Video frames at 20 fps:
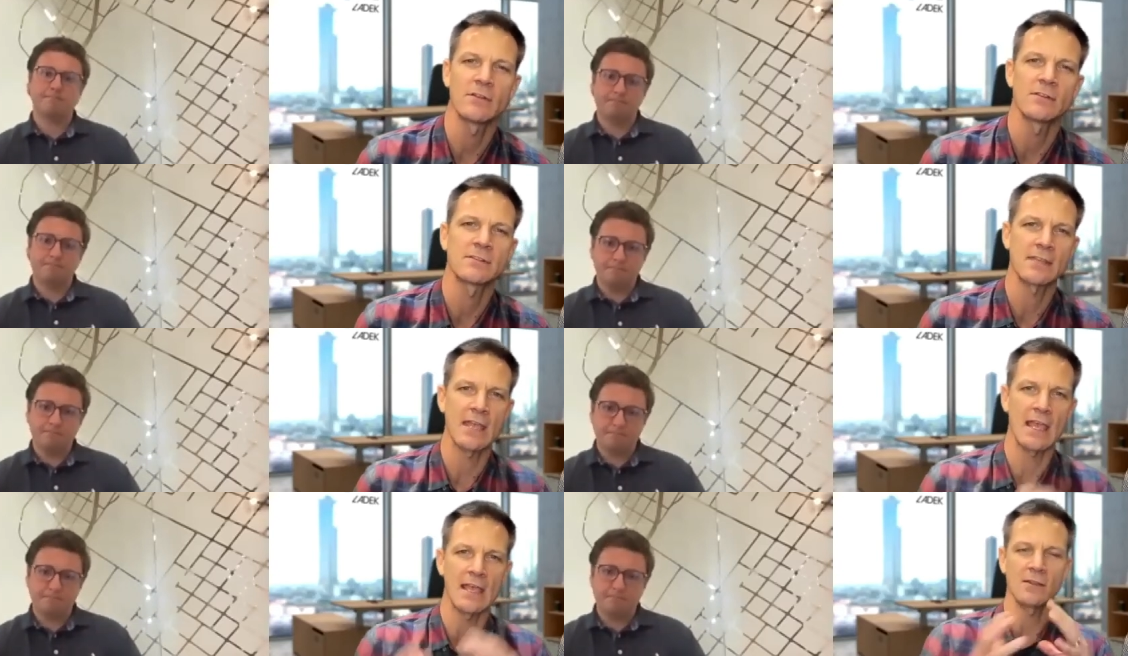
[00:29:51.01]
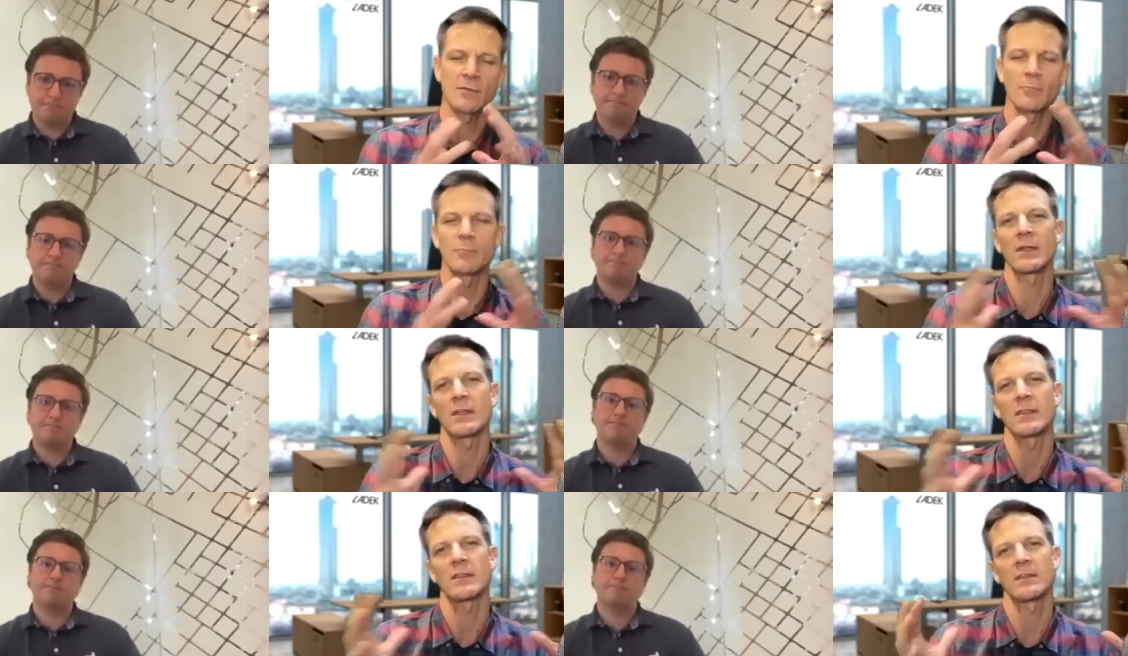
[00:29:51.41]
Speaker 1: the
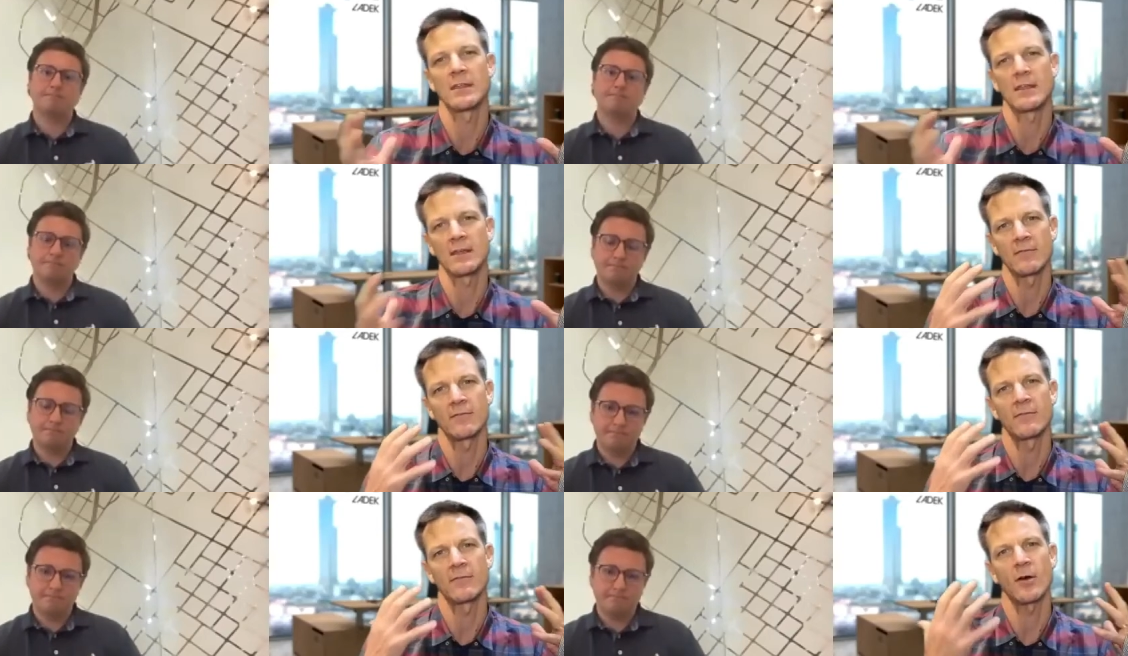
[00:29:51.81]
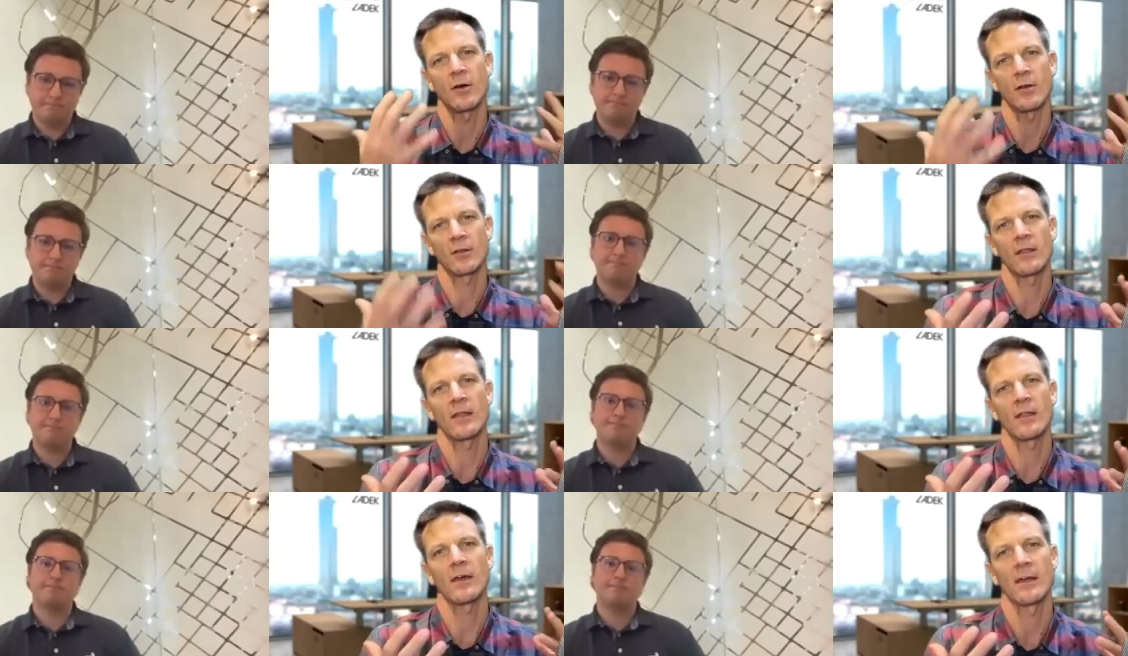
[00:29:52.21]
scalability of an
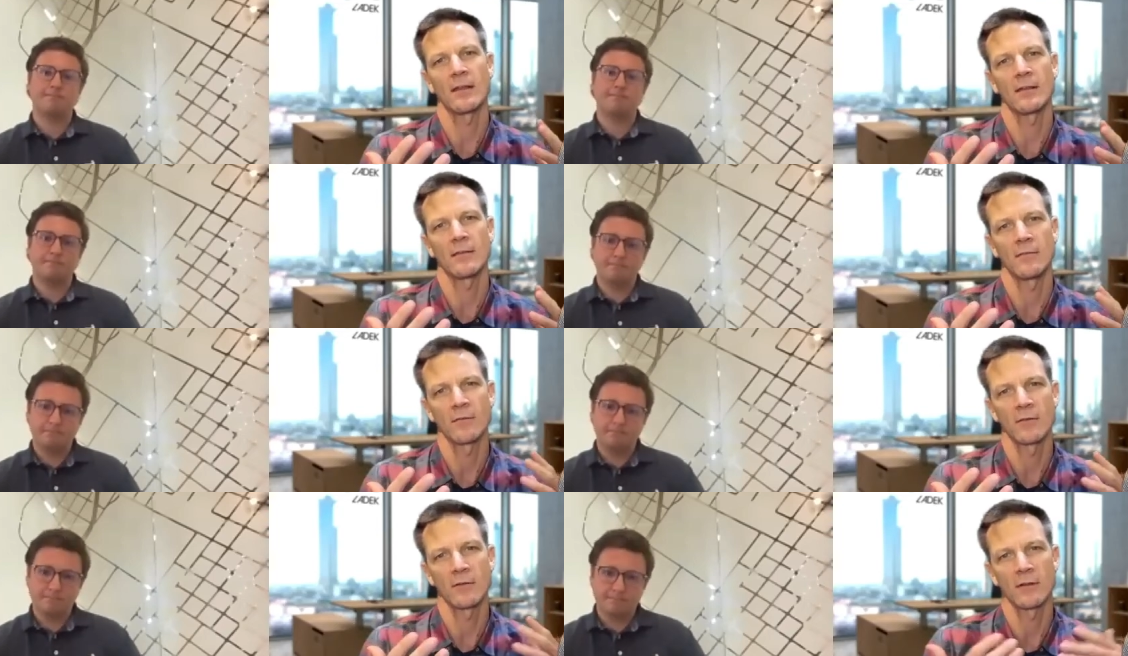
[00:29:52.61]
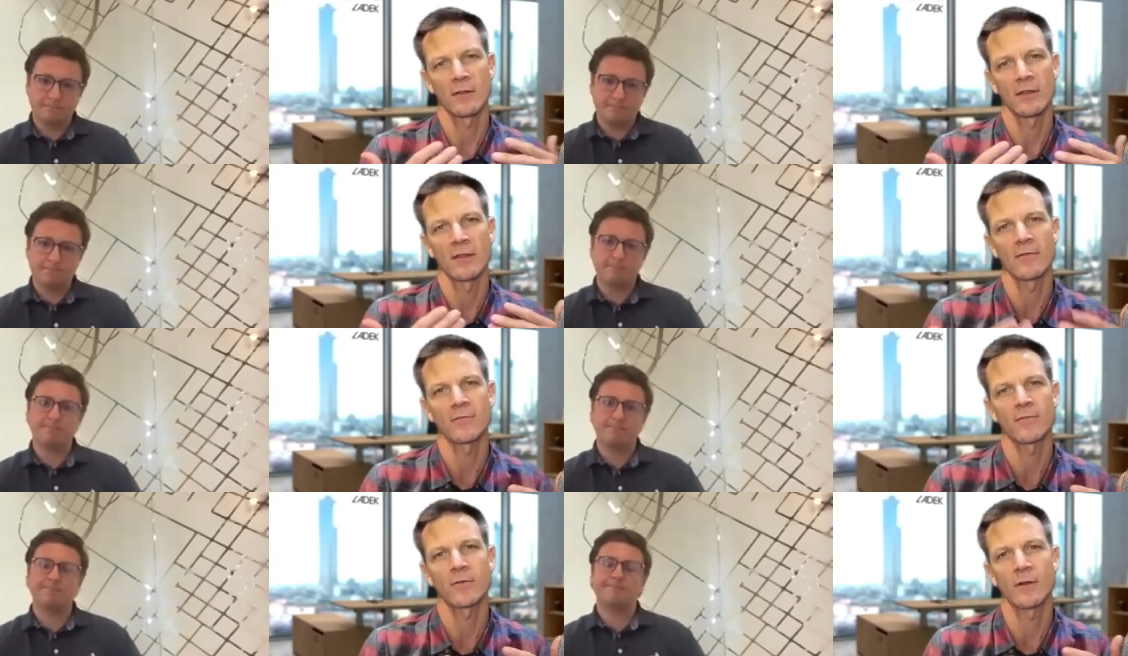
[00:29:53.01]
online
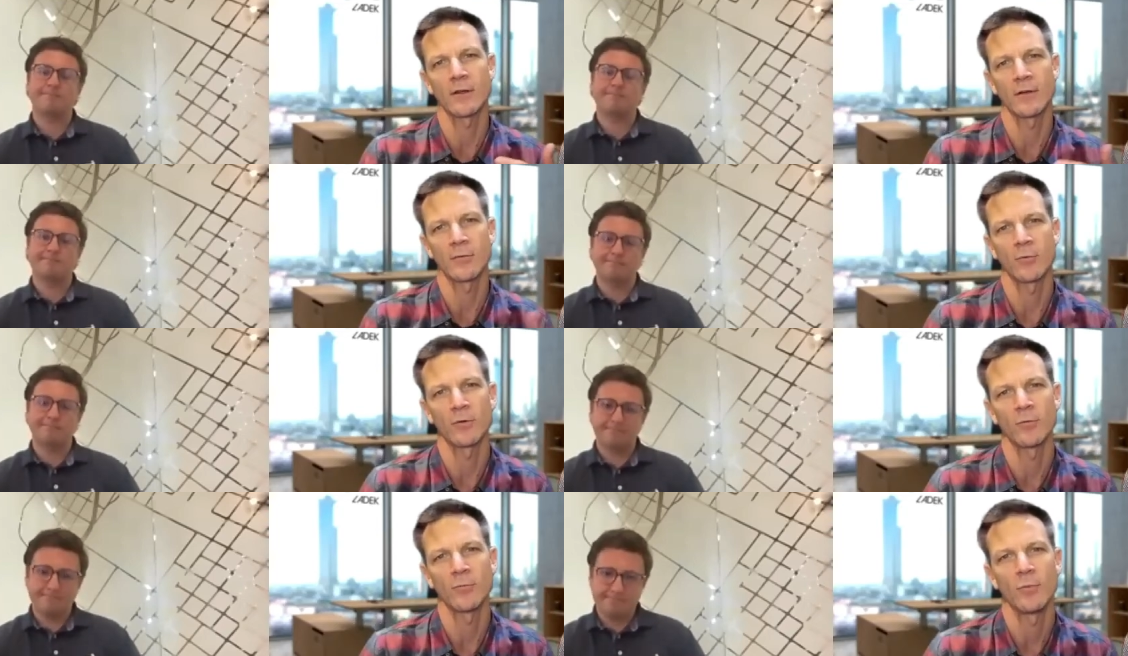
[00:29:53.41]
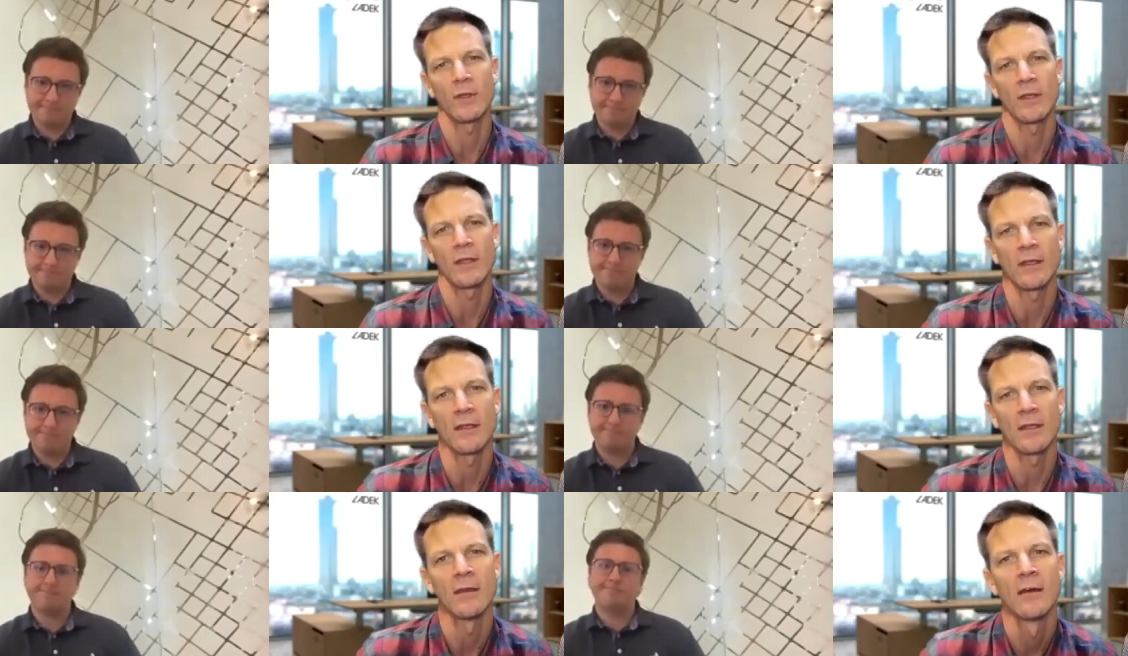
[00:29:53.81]
delivery would
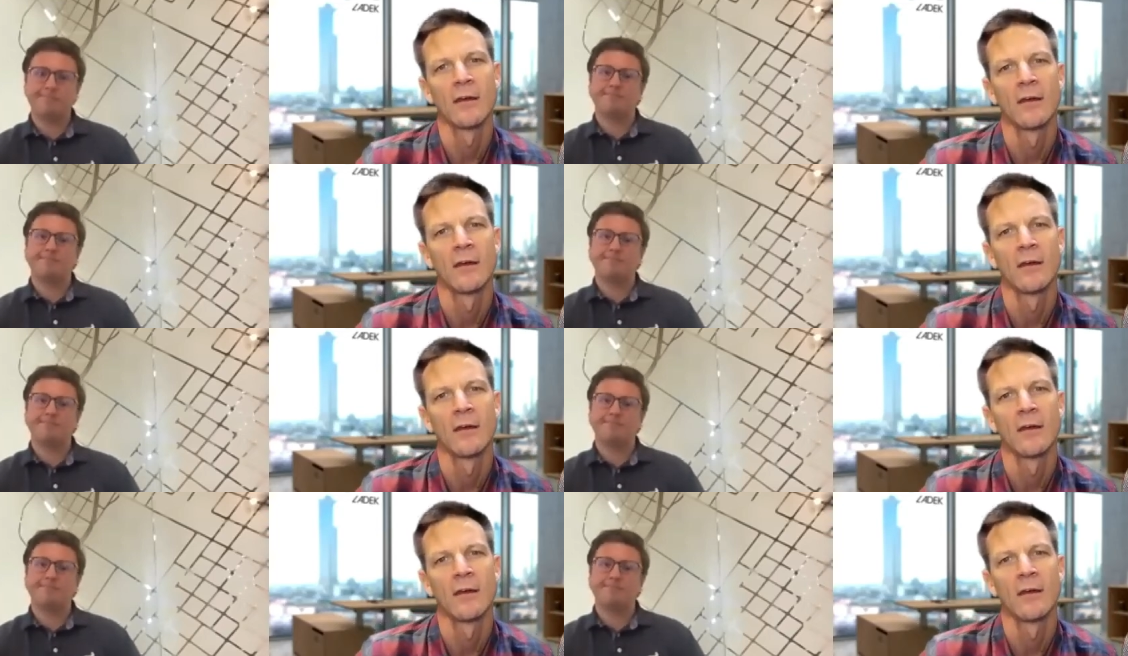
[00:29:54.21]
be